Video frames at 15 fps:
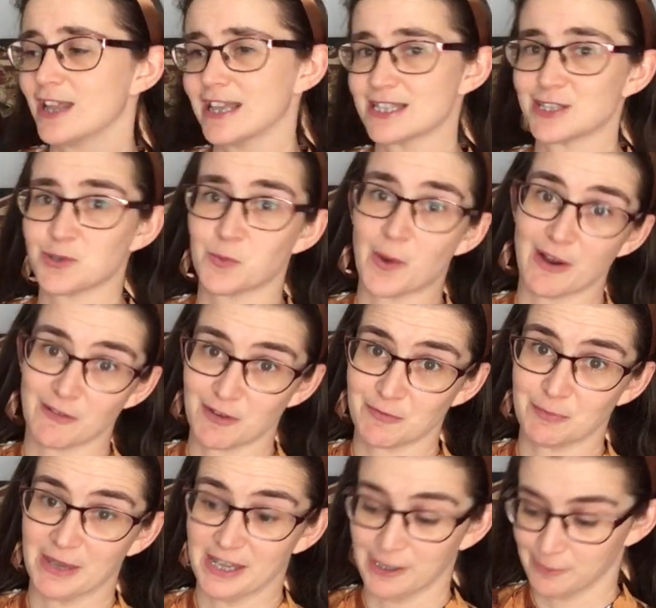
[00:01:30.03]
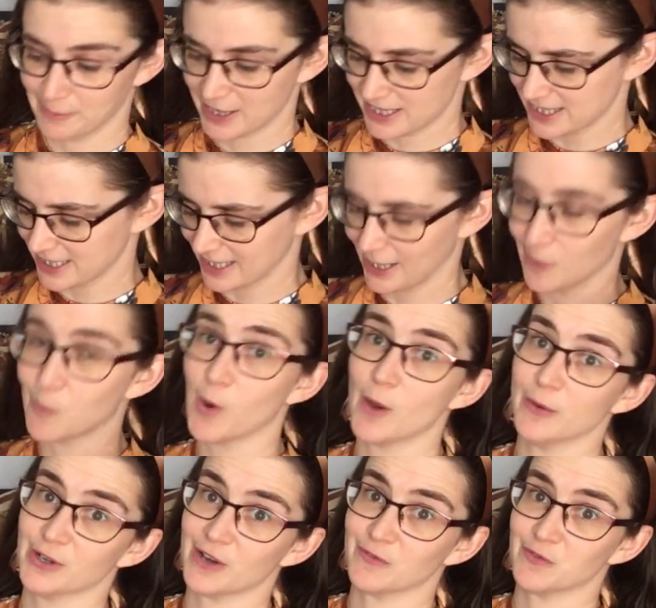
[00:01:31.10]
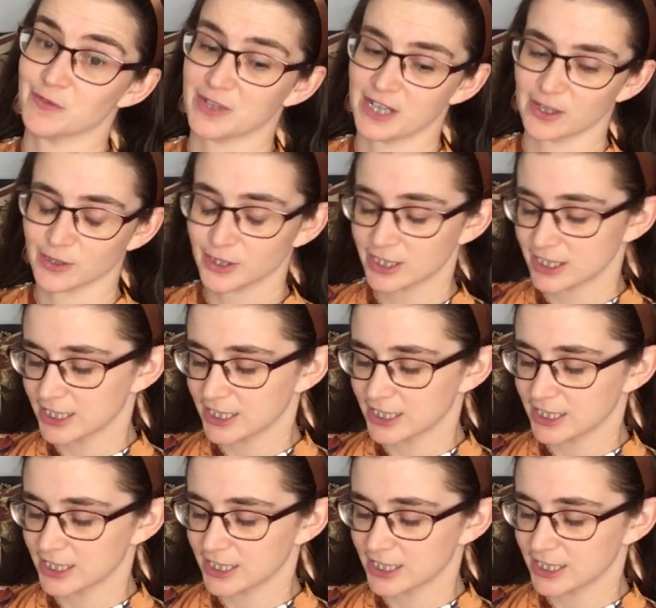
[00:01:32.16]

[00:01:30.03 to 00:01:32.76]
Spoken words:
as to where I've been, basically, and why we don't have a video.